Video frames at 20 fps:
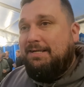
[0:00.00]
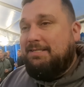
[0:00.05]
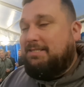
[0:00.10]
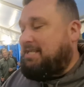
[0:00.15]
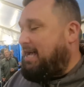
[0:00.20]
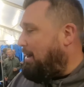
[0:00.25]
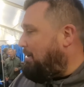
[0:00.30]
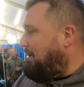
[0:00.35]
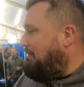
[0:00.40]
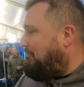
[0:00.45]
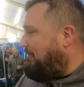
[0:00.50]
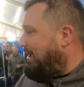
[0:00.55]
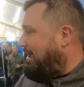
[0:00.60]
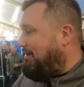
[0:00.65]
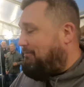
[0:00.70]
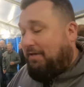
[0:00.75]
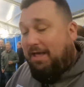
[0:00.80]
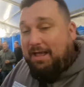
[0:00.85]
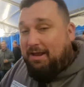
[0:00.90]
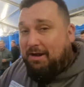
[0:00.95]
So if
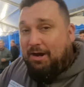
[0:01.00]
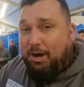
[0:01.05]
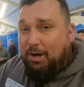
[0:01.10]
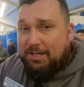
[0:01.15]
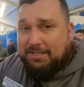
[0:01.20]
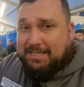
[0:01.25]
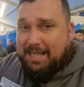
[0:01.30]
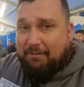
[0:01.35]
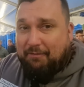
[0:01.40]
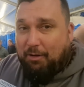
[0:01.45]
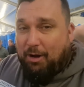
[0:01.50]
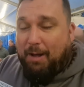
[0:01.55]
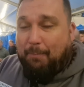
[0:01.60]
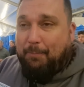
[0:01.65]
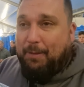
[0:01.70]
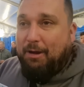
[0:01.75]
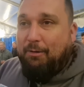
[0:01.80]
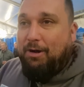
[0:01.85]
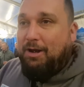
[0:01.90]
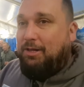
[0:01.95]
you're up
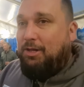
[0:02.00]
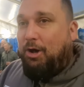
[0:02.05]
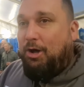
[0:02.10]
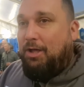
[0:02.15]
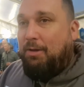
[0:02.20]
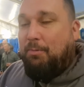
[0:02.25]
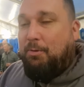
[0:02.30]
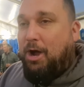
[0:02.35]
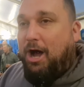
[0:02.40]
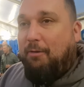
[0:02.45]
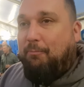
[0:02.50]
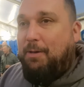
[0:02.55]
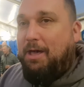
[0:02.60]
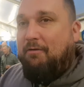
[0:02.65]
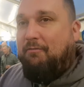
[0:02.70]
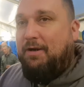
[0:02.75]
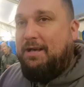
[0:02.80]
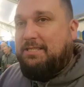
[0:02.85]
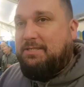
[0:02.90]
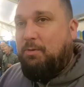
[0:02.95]
here at Nottingham Craft Beer
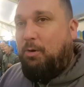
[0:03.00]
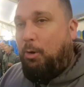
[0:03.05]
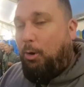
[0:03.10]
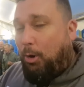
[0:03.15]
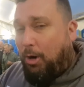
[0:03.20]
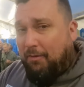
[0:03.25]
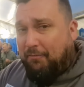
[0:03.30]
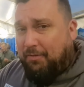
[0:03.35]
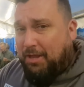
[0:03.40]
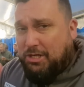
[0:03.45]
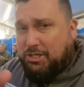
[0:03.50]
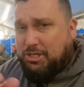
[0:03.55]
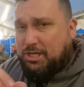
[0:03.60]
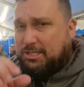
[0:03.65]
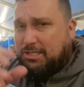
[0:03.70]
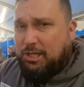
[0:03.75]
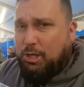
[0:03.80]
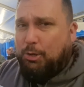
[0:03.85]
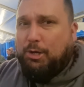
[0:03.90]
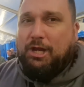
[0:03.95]
Festival, or if you're
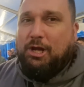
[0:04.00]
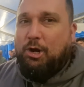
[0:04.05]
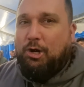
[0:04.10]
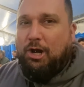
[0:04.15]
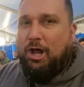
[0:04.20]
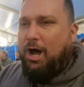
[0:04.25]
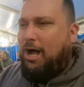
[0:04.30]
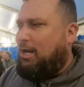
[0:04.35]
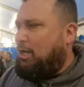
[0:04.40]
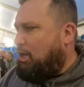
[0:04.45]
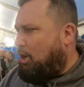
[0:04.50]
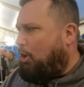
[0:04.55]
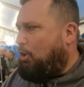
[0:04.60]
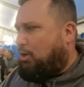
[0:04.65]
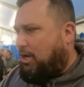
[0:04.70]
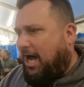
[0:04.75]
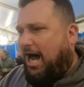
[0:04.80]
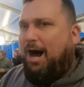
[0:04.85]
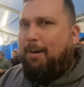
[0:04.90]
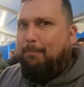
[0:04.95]
just looking online,
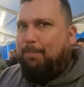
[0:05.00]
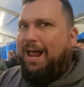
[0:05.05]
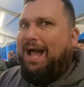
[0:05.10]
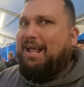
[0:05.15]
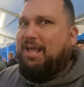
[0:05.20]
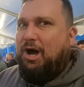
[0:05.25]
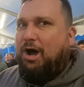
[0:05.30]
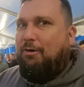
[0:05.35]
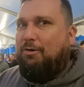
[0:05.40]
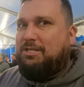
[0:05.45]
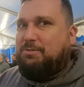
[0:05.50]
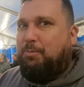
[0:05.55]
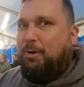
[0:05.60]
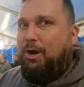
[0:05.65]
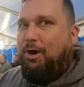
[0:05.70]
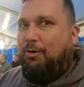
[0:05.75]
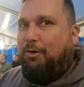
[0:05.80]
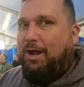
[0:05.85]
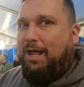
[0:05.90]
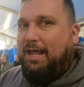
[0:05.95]
look up Black Iris
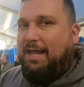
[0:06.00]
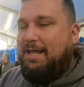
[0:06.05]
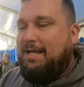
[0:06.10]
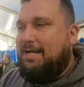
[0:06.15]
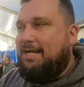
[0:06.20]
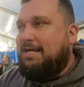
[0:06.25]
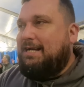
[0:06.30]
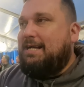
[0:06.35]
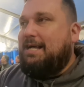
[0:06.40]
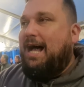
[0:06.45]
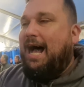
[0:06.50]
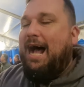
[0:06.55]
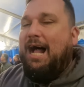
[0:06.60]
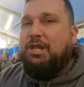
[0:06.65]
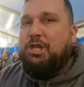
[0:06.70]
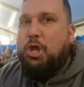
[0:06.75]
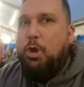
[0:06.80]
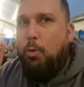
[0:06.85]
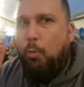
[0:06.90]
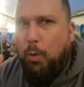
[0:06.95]
Brewery
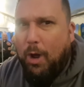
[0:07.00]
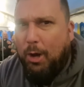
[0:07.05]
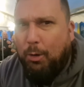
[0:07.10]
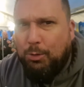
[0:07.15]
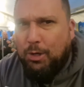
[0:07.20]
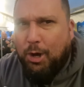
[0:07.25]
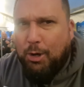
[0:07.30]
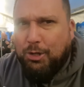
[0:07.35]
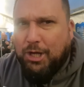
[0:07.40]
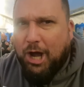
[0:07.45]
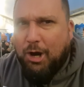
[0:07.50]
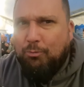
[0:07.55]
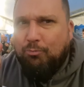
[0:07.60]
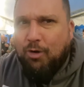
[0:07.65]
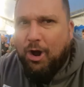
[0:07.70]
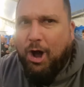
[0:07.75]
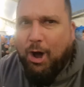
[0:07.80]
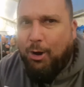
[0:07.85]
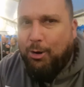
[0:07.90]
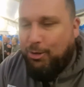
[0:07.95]
and you will not go
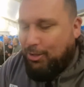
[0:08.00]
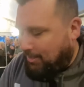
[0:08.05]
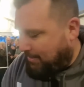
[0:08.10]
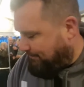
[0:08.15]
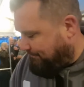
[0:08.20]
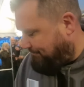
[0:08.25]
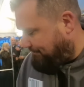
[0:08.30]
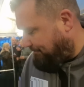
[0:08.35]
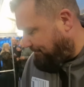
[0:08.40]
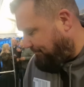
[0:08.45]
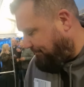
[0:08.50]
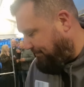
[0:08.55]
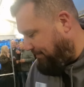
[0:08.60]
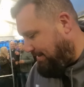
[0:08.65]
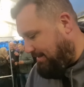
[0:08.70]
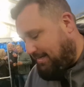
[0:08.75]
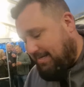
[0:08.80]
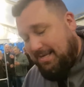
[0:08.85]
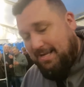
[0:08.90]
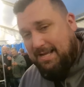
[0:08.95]
wrong
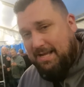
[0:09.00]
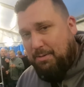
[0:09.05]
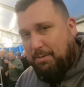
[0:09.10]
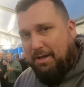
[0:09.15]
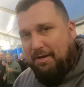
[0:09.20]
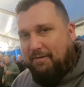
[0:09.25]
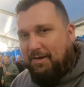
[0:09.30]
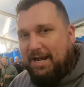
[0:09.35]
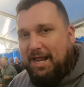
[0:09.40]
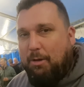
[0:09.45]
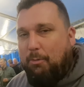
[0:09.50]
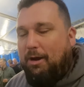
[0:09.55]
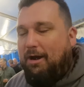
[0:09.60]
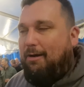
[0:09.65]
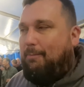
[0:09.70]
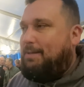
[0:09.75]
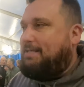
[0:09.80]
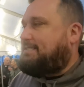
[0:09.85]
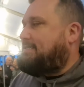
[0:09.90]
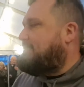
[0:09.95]
with it. Whether
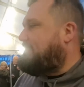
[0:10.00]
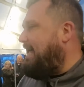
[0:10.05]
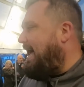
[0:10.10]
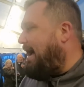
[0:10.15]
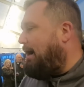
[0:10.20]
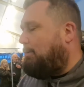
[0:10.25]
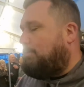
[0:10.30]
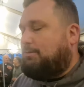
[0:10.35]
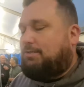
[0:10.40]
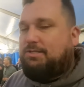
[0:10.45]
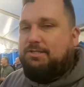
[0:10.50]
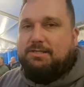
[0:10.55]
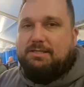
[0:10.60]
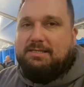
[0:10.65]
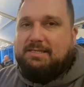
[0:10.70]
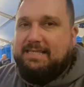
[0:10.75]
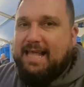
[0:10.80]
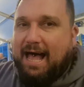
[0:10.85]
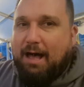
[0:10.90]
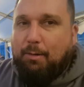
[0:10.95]
it be stouts,
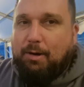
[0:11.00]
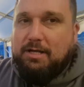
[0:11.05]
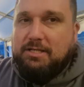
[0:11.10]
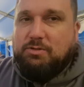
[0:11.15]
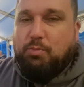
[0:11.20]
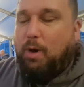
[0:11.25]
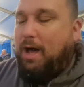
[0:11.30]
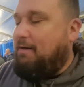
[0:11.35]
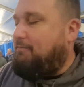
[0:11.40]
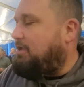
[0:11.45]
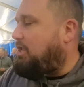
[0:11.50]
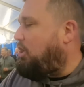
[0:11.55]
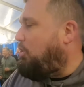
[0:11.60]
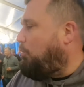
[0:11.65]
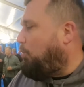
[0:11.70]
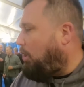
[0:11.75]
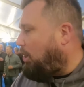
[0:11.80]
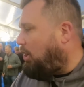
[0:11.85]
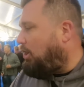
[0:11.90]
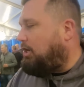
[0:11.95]
sours, whatever you
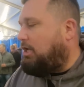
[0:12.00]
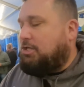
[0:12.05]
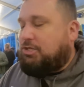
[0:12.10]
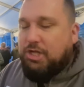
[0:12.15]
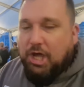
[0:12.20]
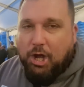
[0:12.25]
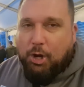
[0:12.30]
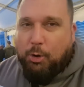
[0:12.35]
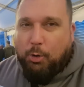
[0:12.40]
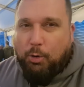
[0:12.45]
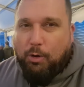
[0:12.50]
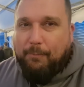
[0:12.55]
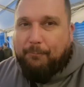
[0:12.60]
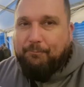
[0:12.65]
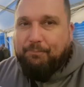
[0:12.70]
want to do,